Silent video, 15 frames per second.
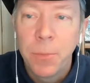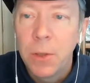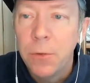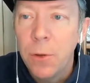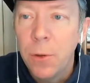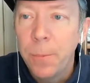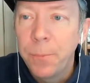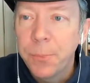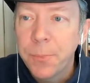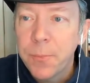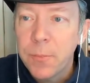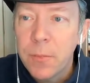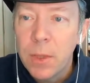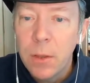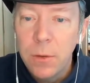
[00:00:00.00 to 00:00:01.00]
So,
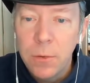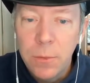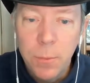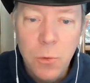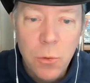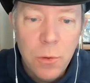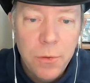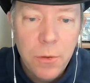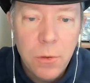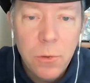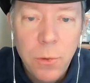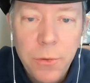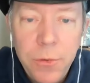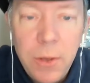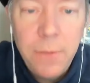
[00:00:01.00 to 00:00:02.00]
some cool
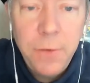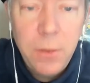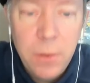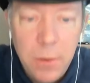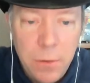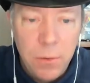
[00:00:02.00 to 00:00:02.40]
cool stuff to